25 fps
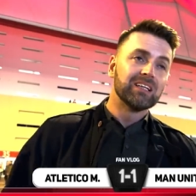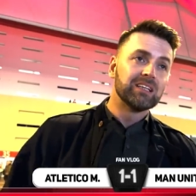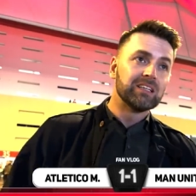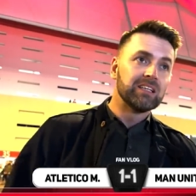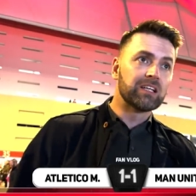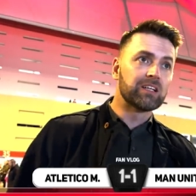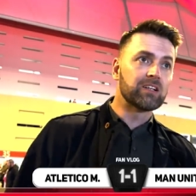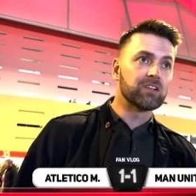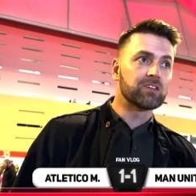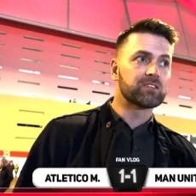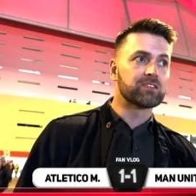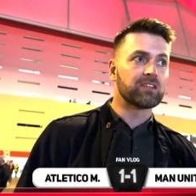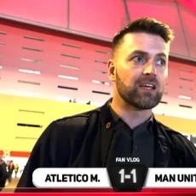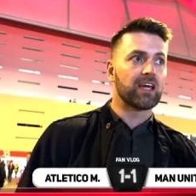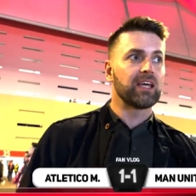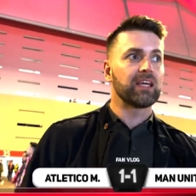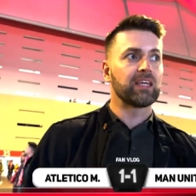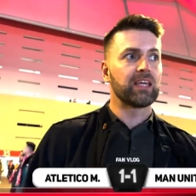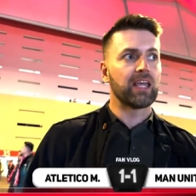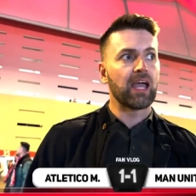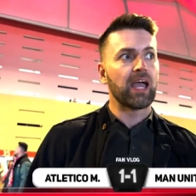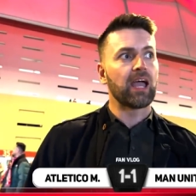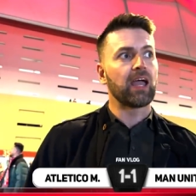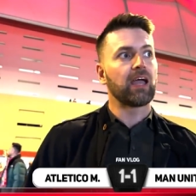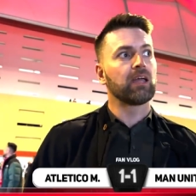You could say,
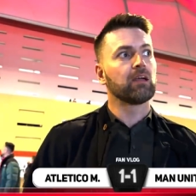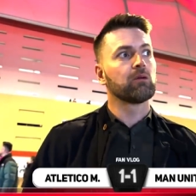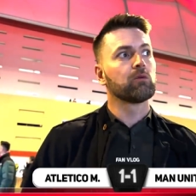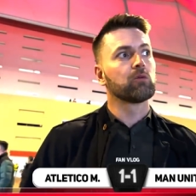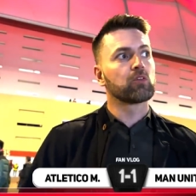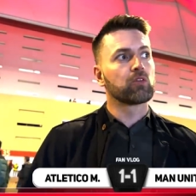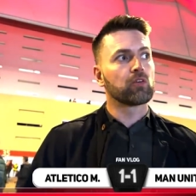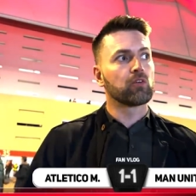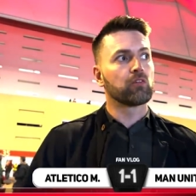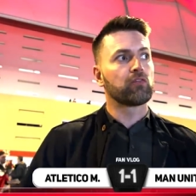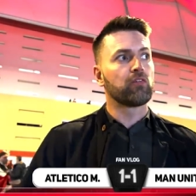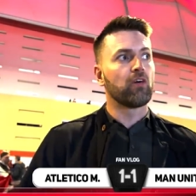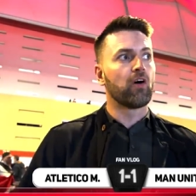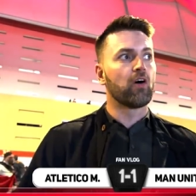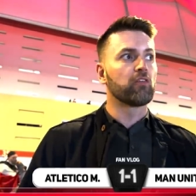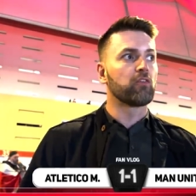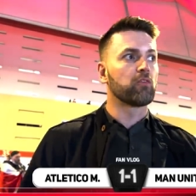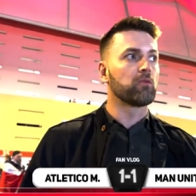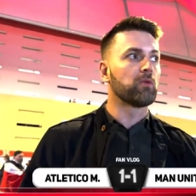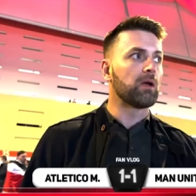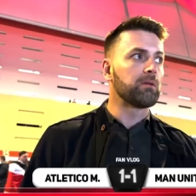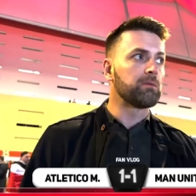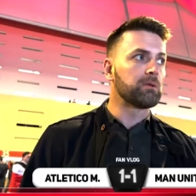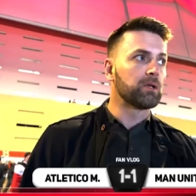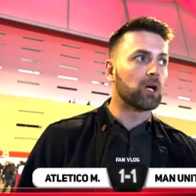yeah, he was at fault for
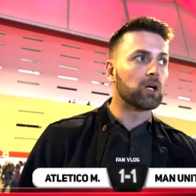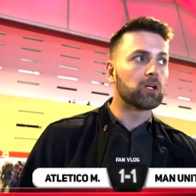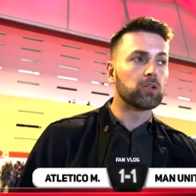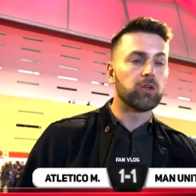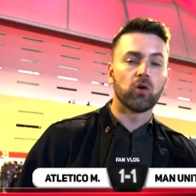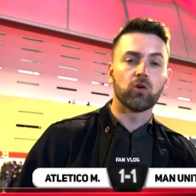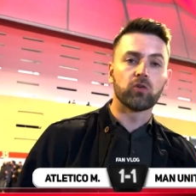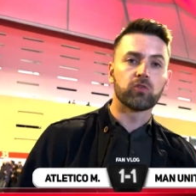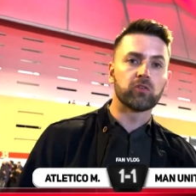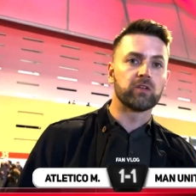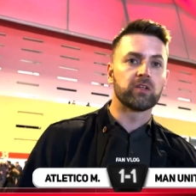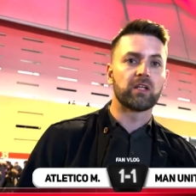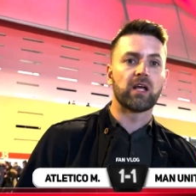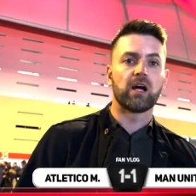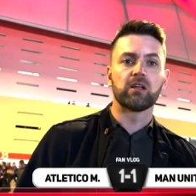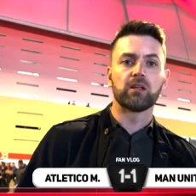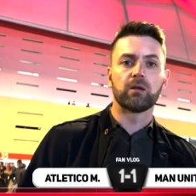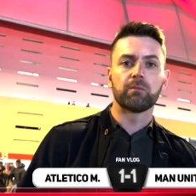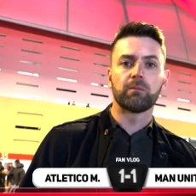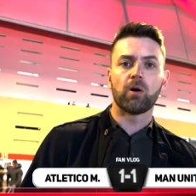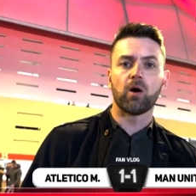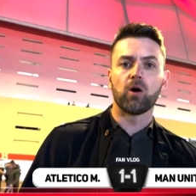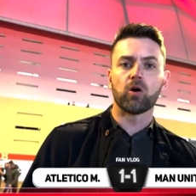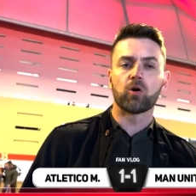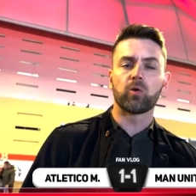maybe not closing down the
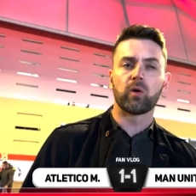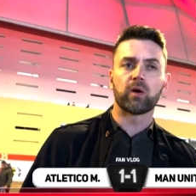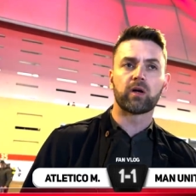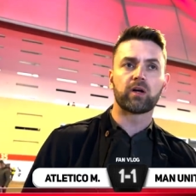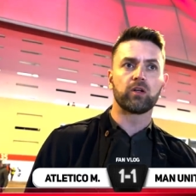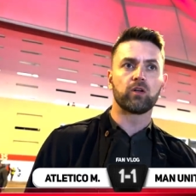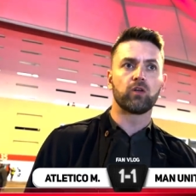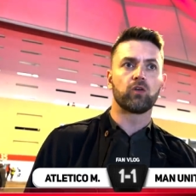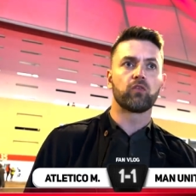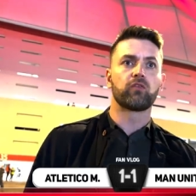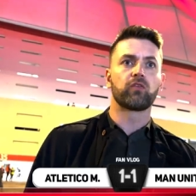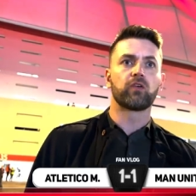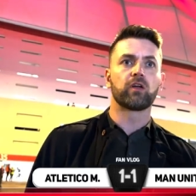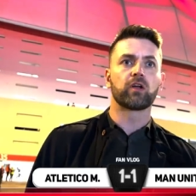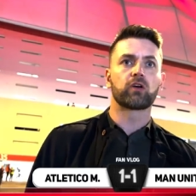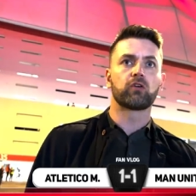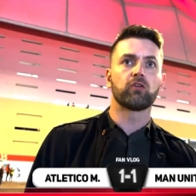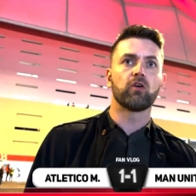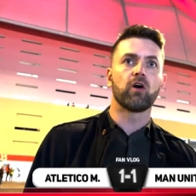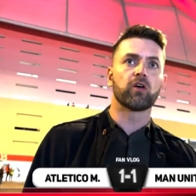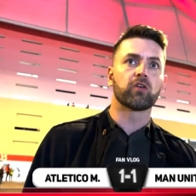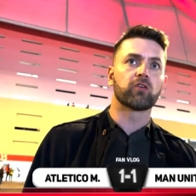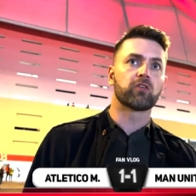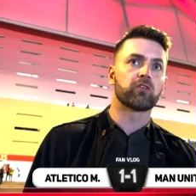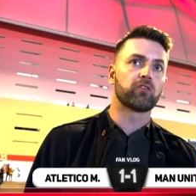ball quick enough for the
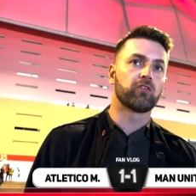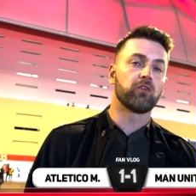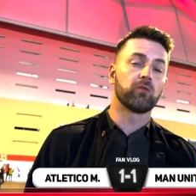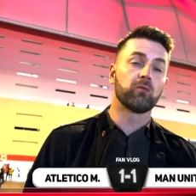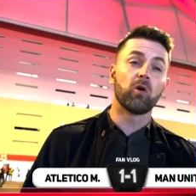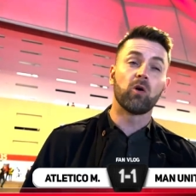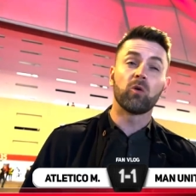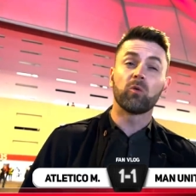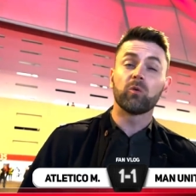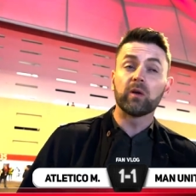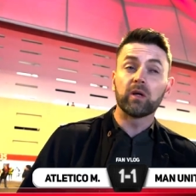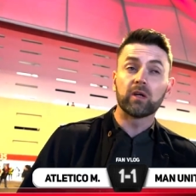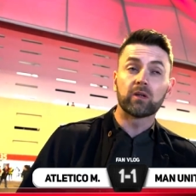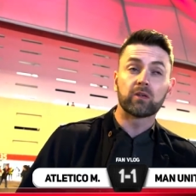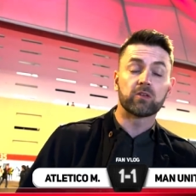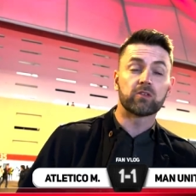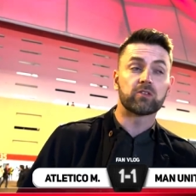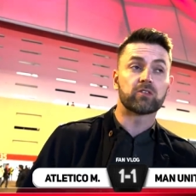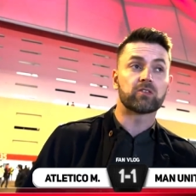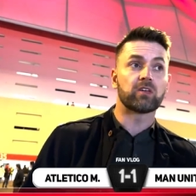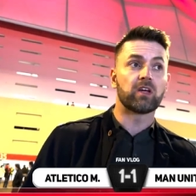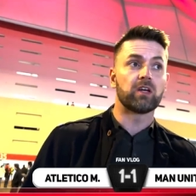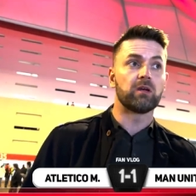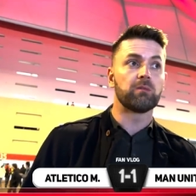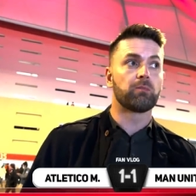cross, from what we could
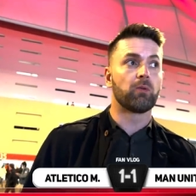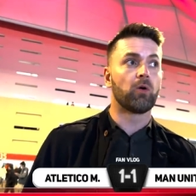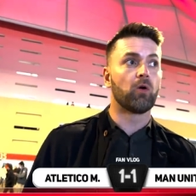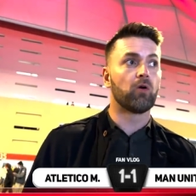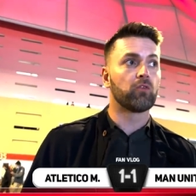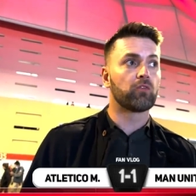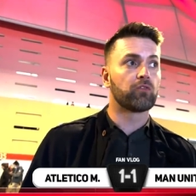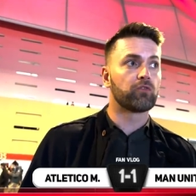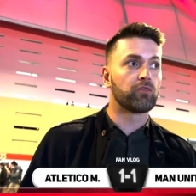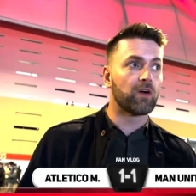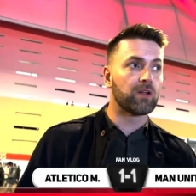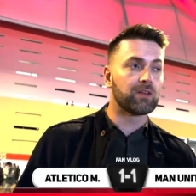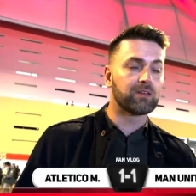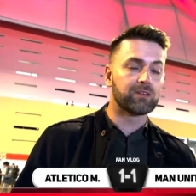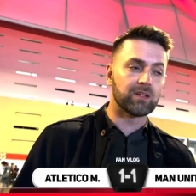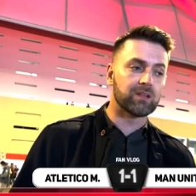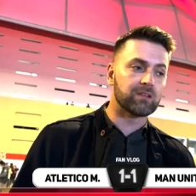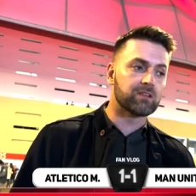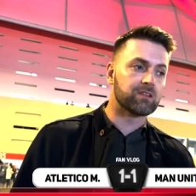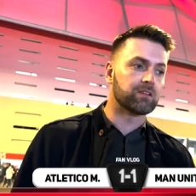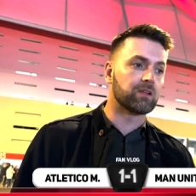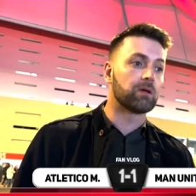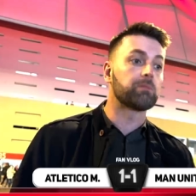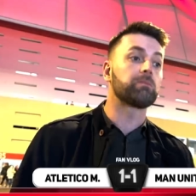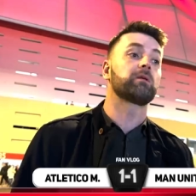see, but Fred did
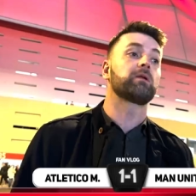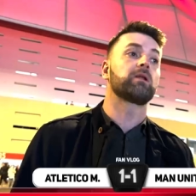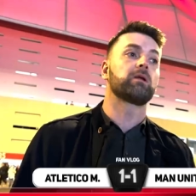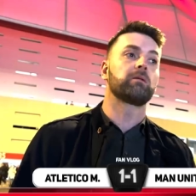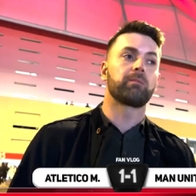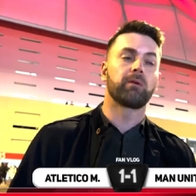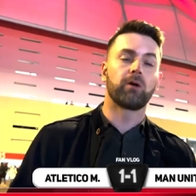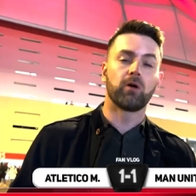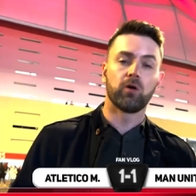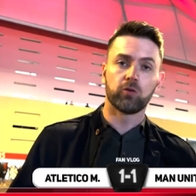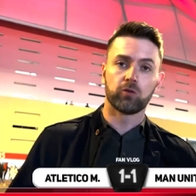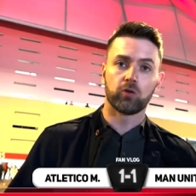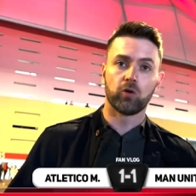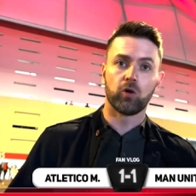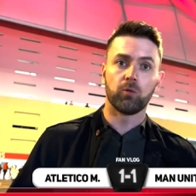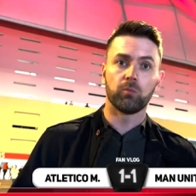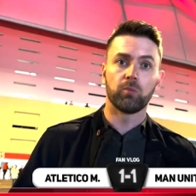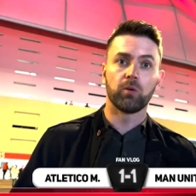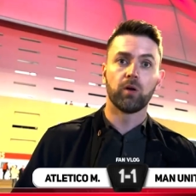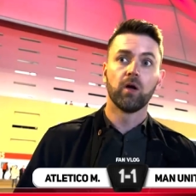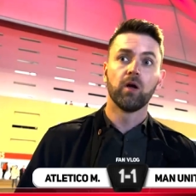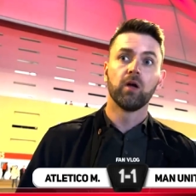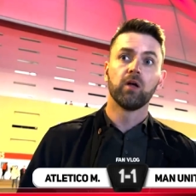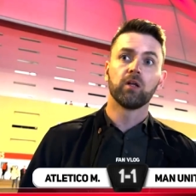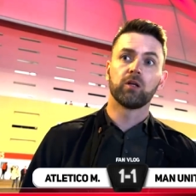slip in the build-up.
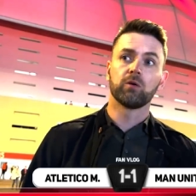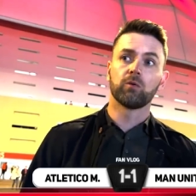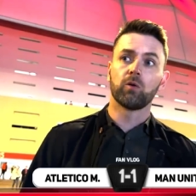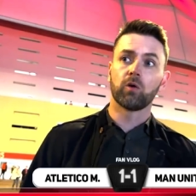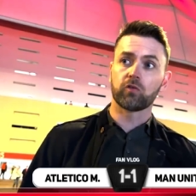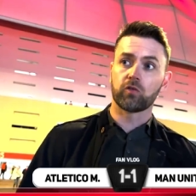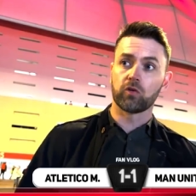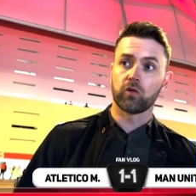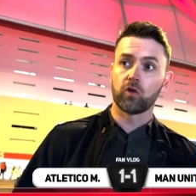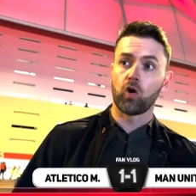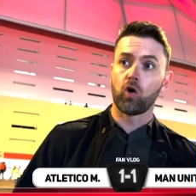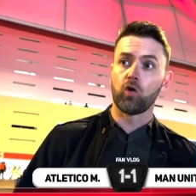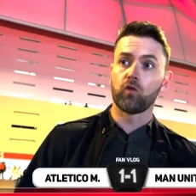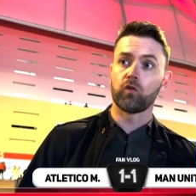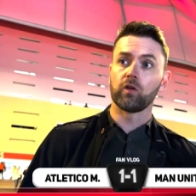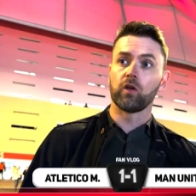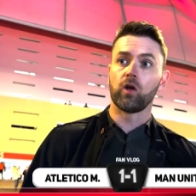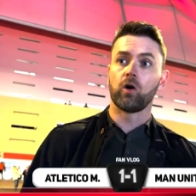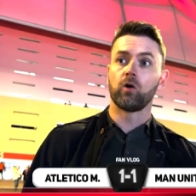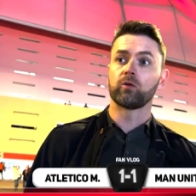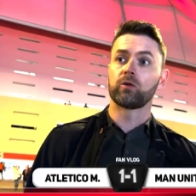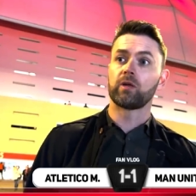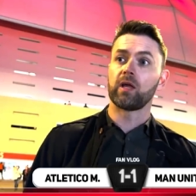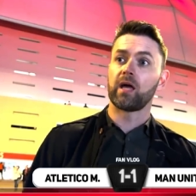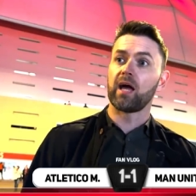There was an
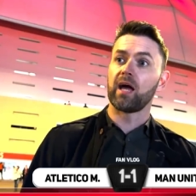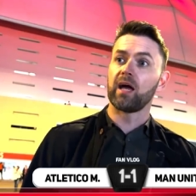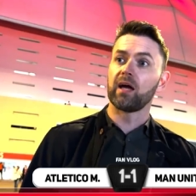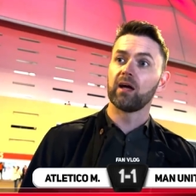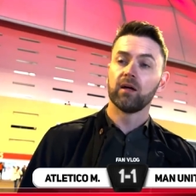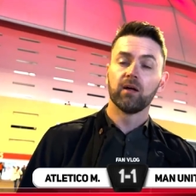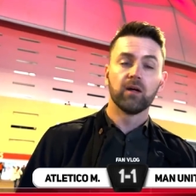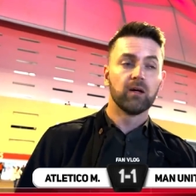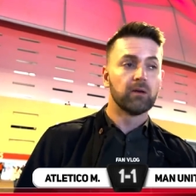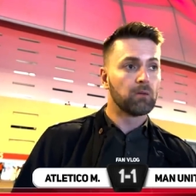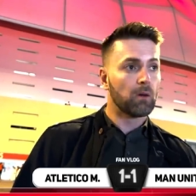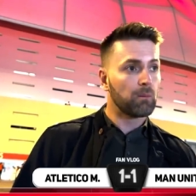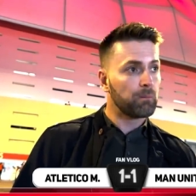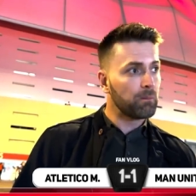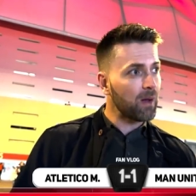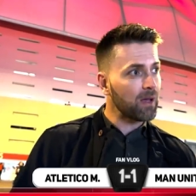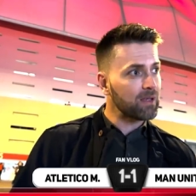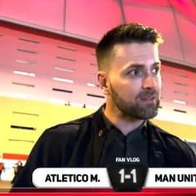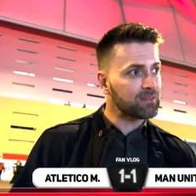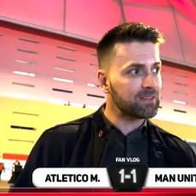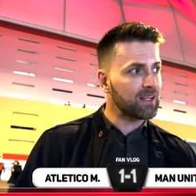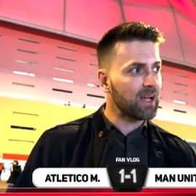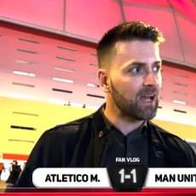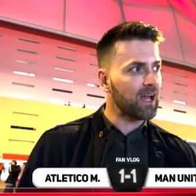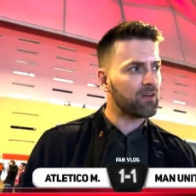overload there, but
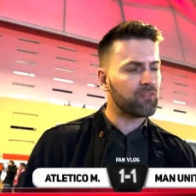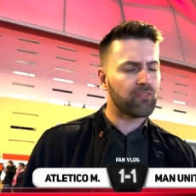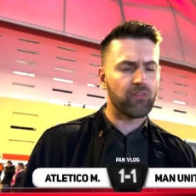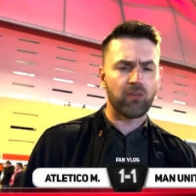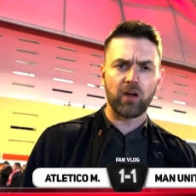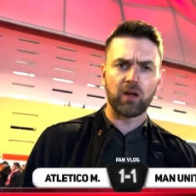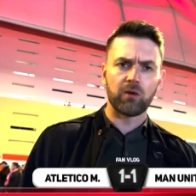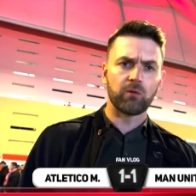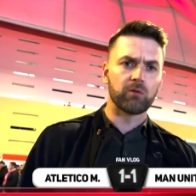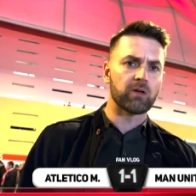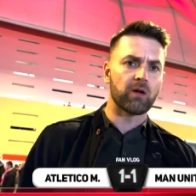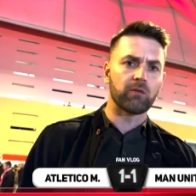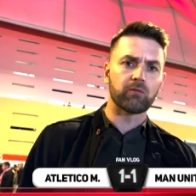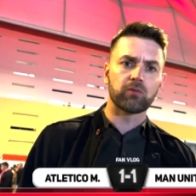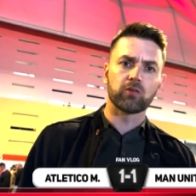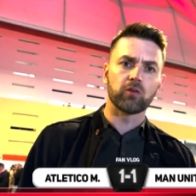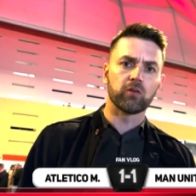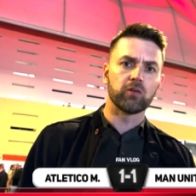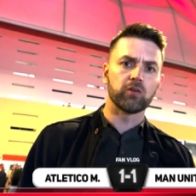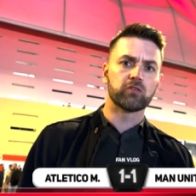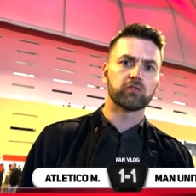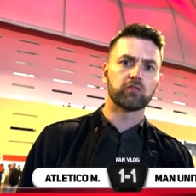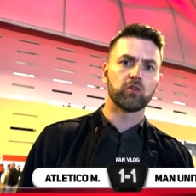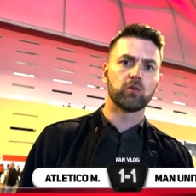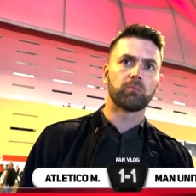past that, I thought he was
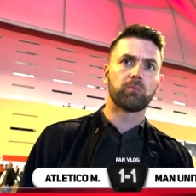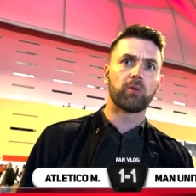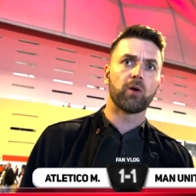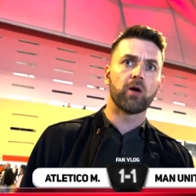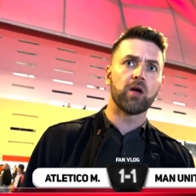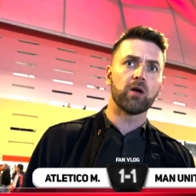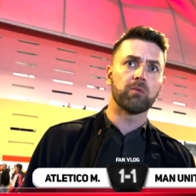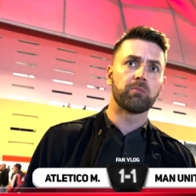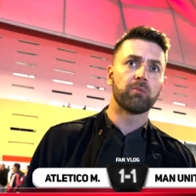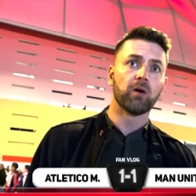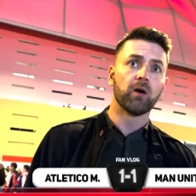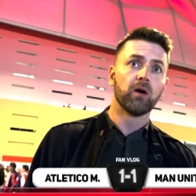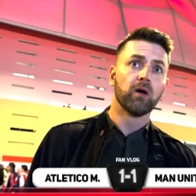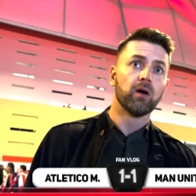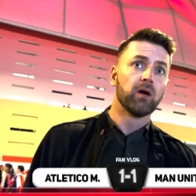absolutely superb.